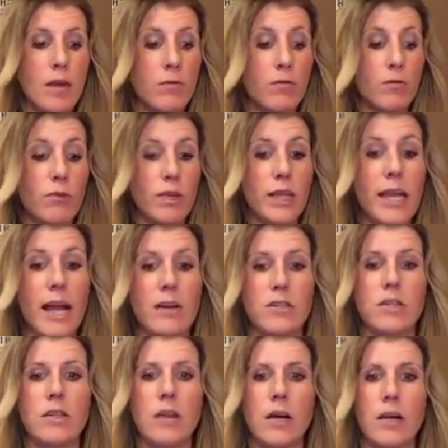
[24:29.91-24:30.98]
and we're really
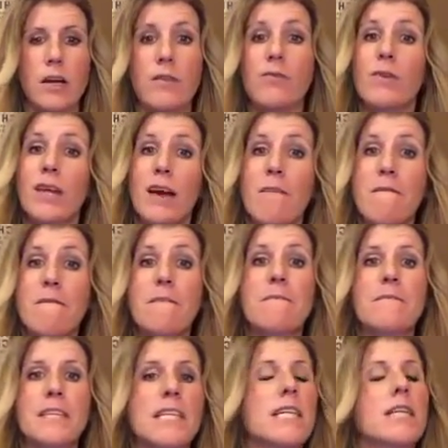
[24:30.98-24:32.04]
actually lucky if we get
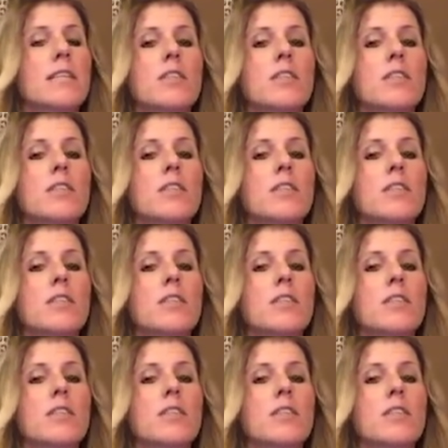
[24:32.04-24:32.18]
15.